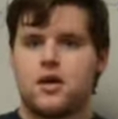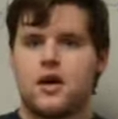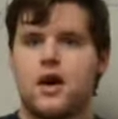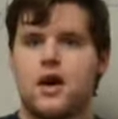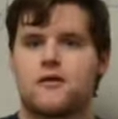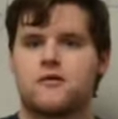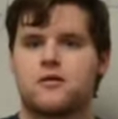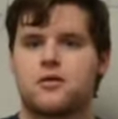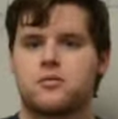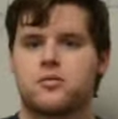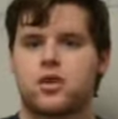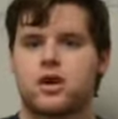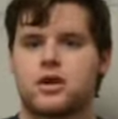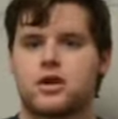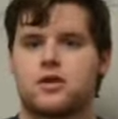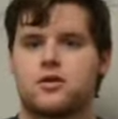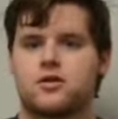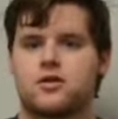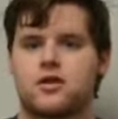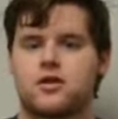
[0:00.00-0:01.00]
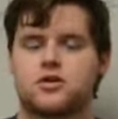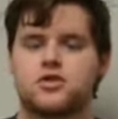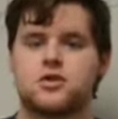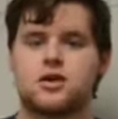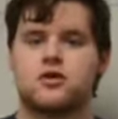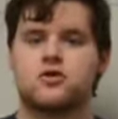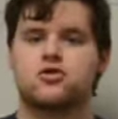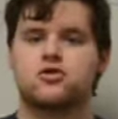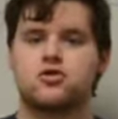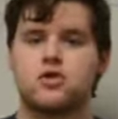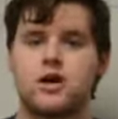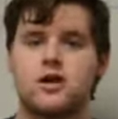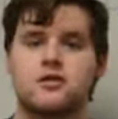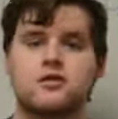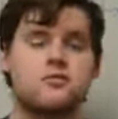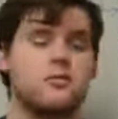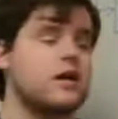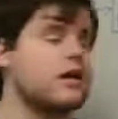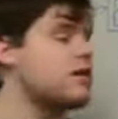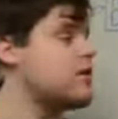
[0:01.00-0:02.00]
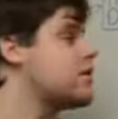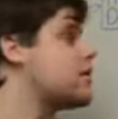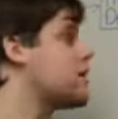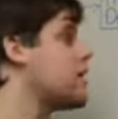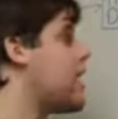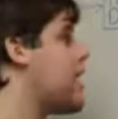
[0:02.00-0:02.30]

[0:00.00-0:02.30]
FM radio essentially is transmitted.